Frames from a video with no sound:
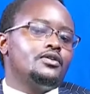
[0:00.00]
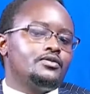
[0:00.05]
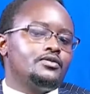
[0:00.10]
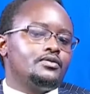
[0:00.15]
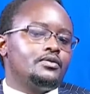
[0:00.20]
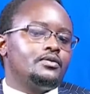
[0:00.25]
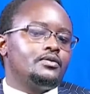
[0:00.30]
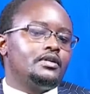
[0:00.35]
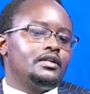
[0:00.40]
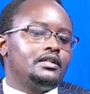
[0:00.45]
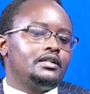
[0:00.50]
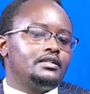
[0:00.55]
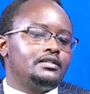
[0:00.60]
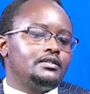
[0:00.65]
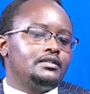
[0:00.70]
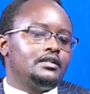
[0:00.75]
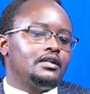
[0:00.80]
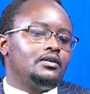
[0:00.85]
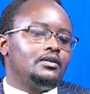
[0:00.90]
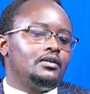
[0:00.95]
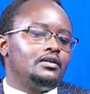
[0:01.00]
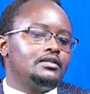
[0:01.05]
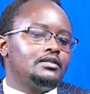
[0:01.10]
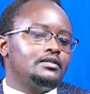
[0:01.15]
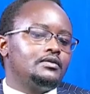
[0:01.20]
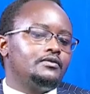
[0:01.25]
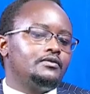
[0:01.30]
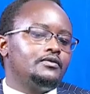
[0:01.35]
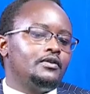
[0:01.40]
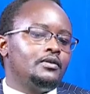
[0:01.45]
So the
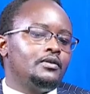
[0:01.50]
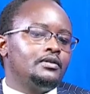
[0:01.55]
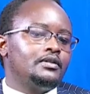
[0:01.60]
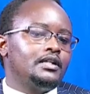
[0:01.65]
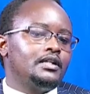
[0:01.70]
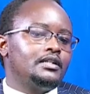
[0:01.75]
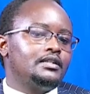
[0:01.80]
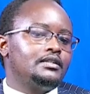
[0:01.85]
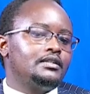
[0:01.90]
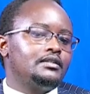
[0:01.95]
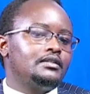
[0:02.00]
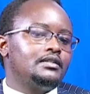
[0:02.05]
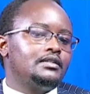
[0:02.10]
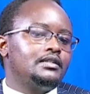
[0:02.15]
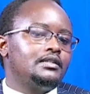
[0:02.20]
court found that